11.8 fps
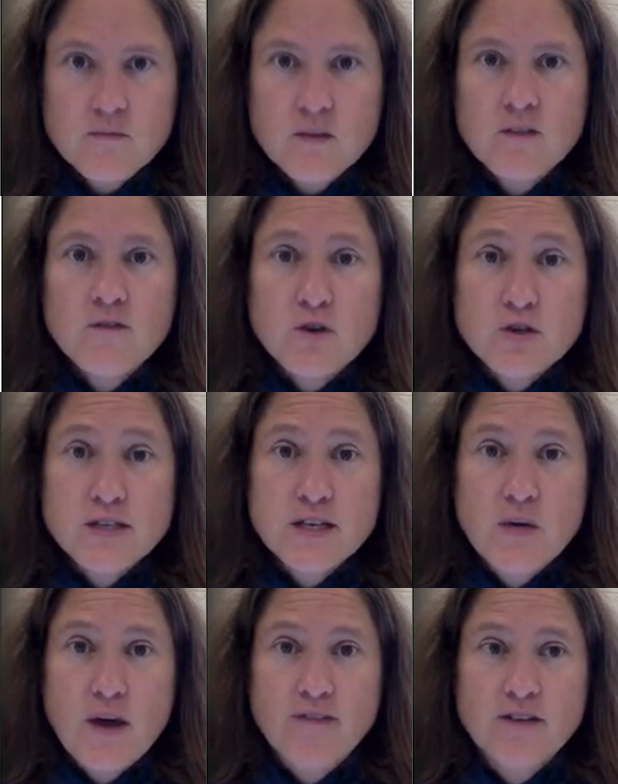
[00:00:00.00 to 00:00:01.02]
First thing
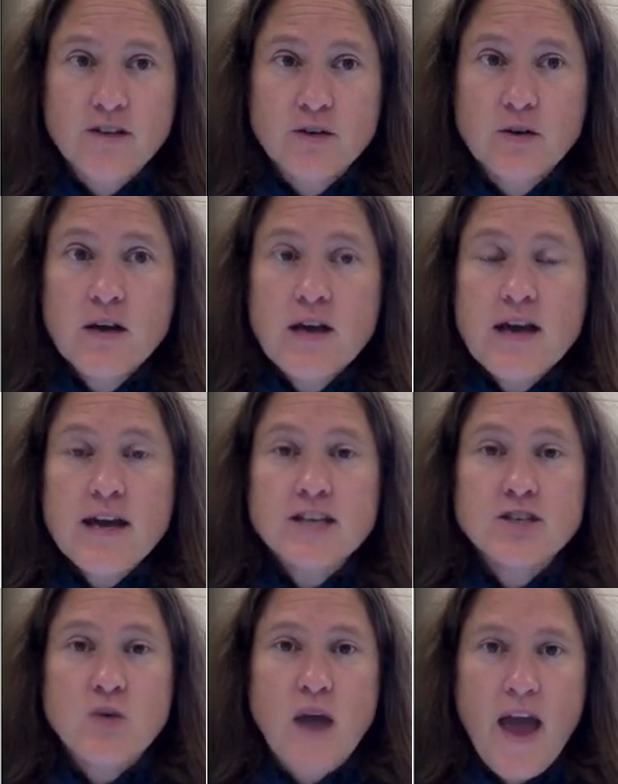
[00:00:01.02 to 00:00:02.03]
you have to do is
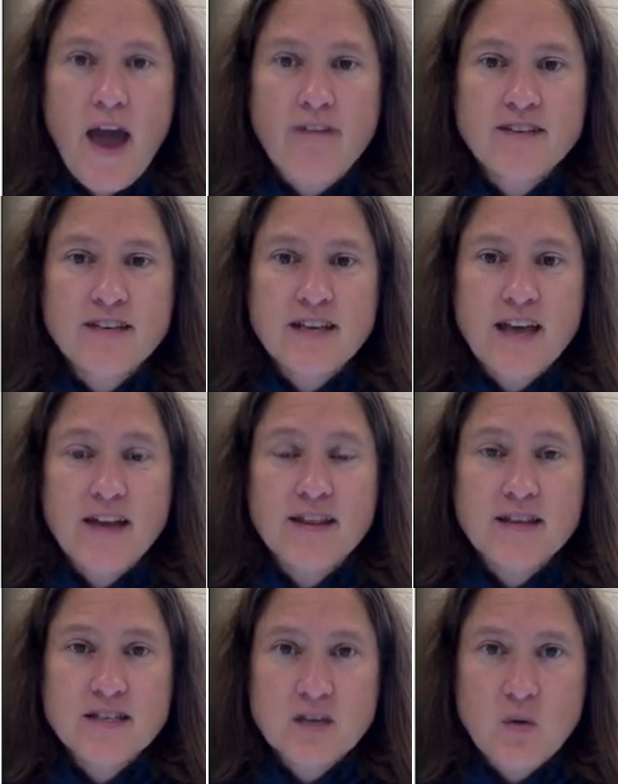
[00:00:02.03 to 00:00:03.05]
you have to get
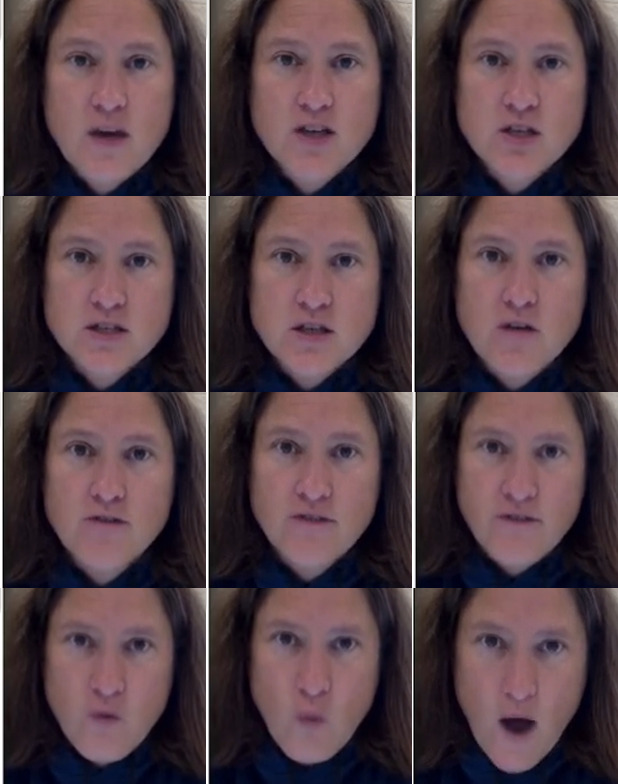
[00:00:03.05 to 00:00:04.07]
these equations solved
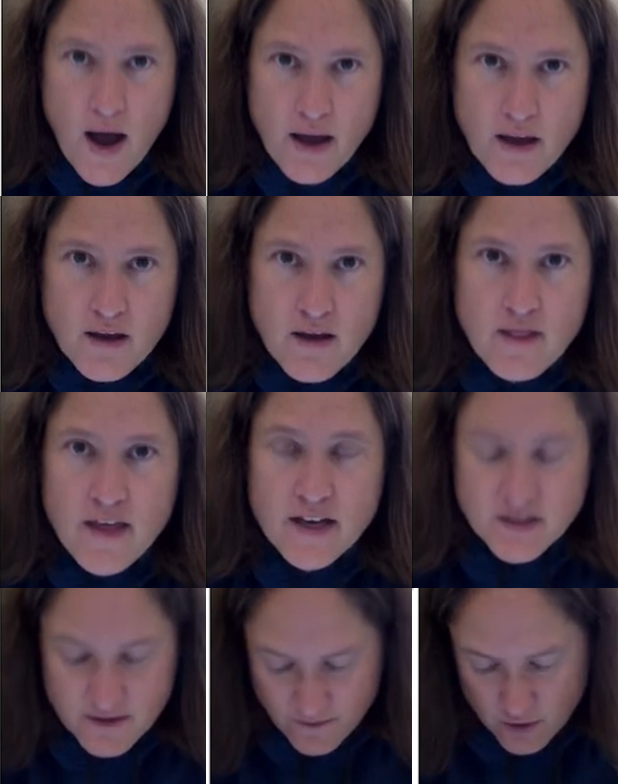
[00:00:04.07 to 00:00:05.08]
for y. That
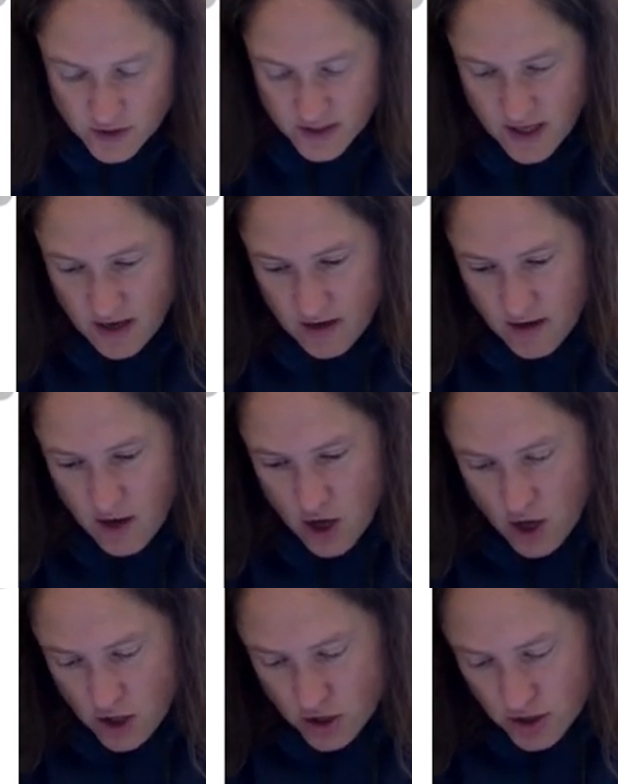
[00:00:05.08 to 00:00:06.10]
is the first thing.
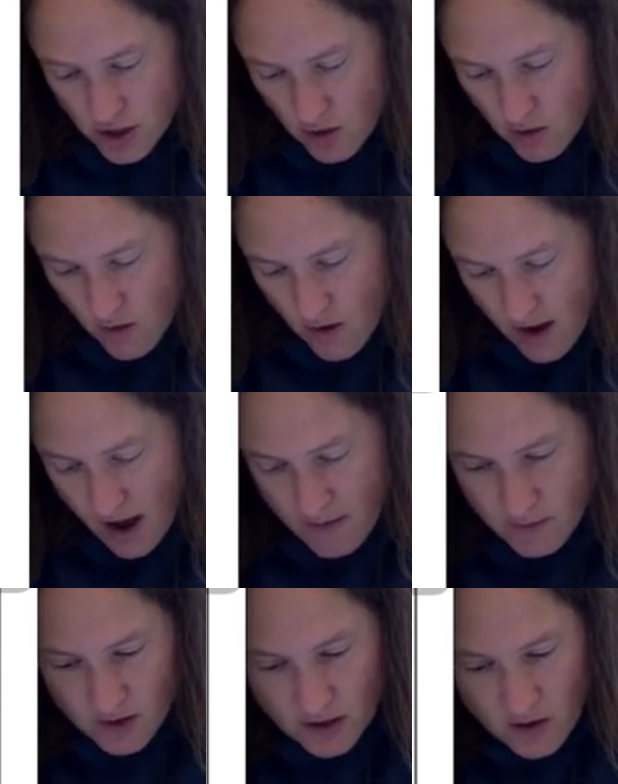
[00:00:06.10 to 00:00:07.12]
So
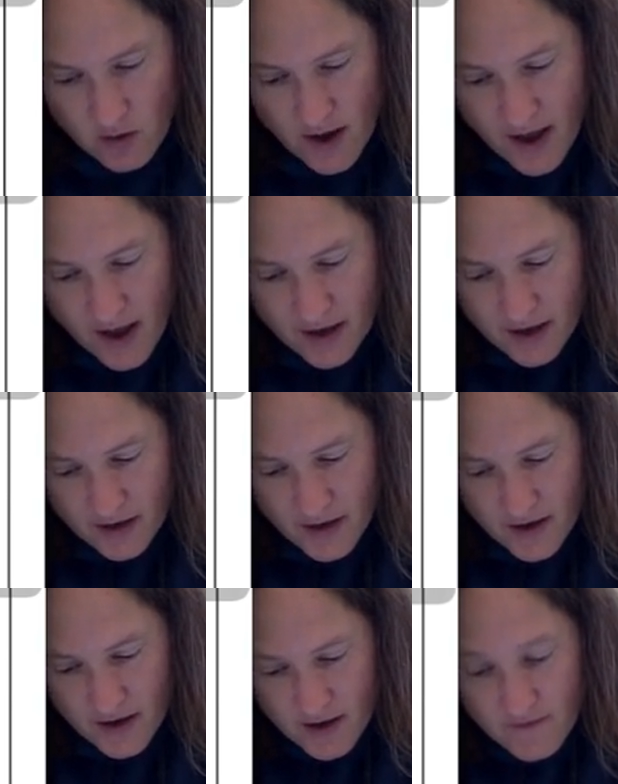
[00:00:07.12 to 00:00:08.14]
I'm going to go ahead.
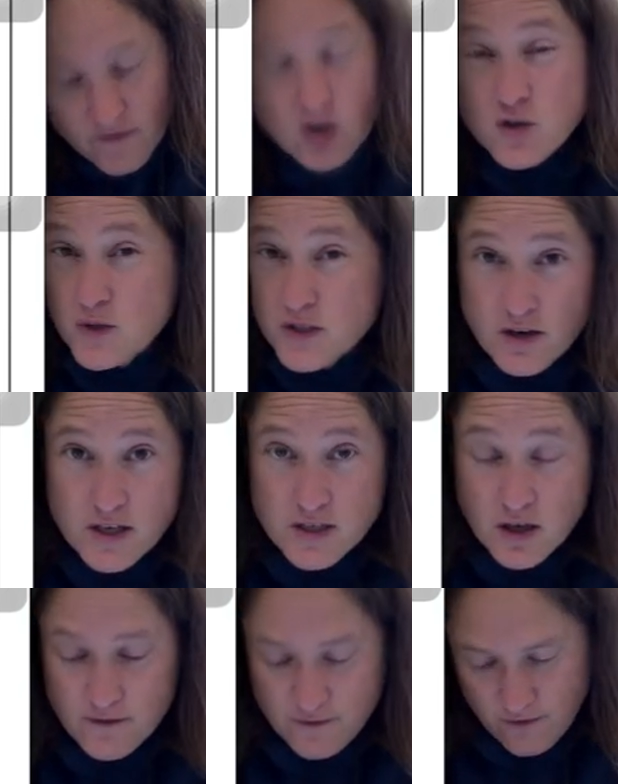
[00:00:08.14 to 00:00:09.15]
First one's already
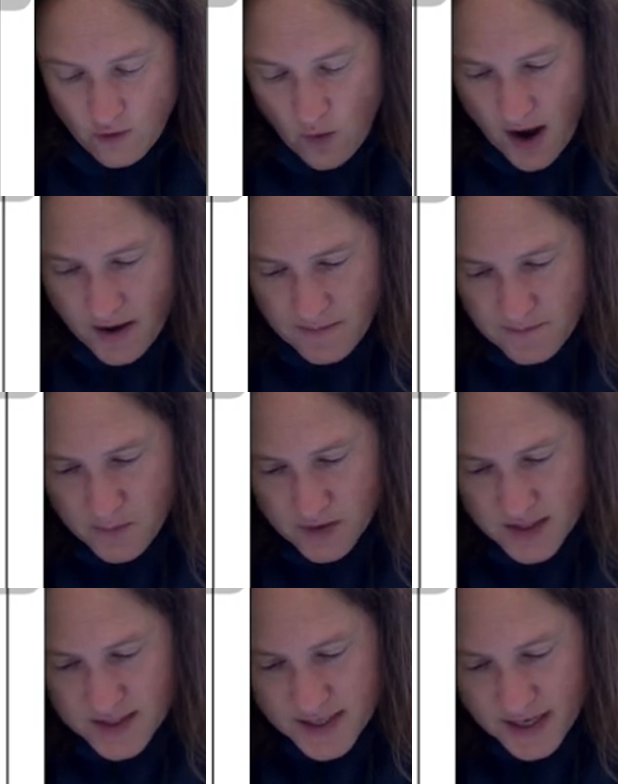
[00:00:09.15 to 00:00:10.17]
solved for y, but
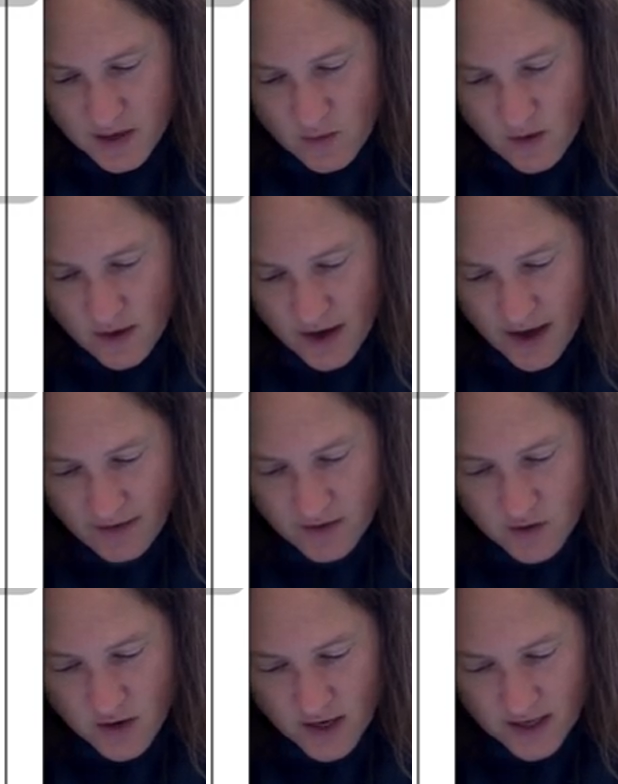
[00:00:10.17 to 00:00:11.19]
the second one, I have to
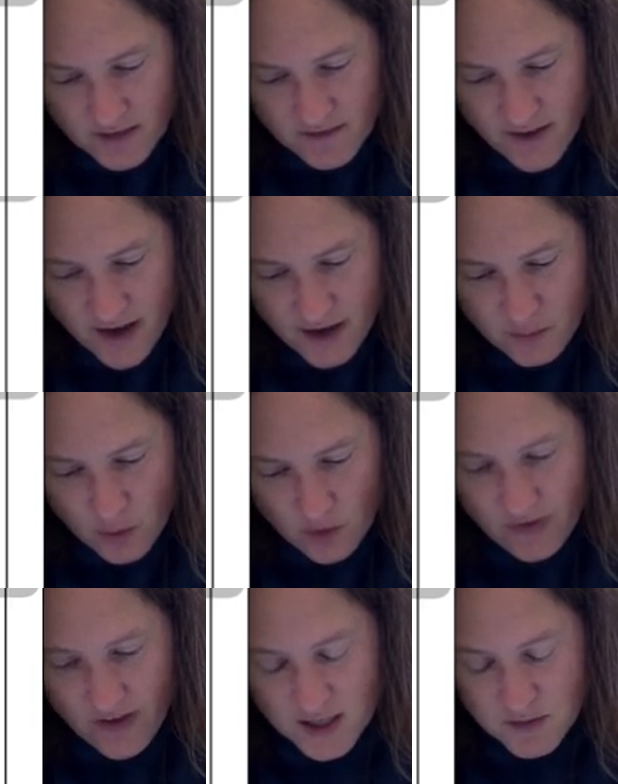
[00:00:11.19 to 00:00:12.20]
go ahead and divide both
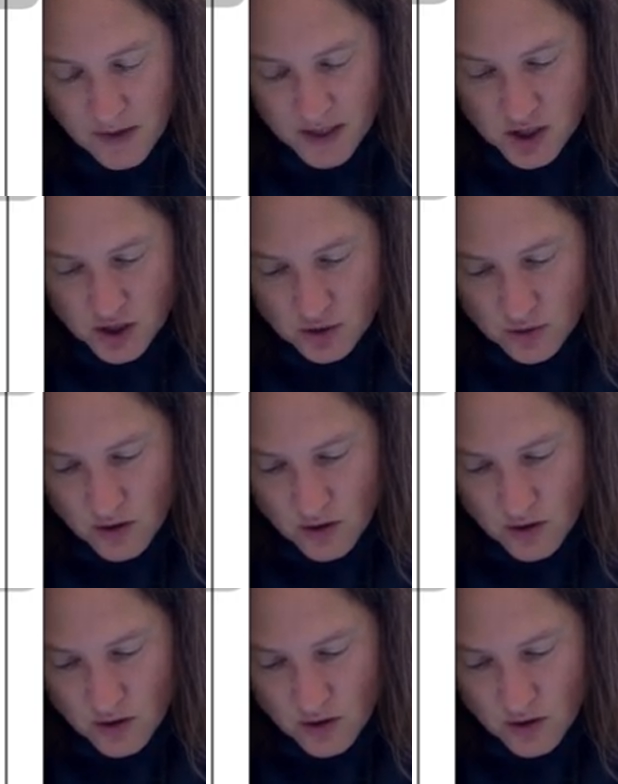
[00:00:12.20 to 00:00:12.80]
sides by 2.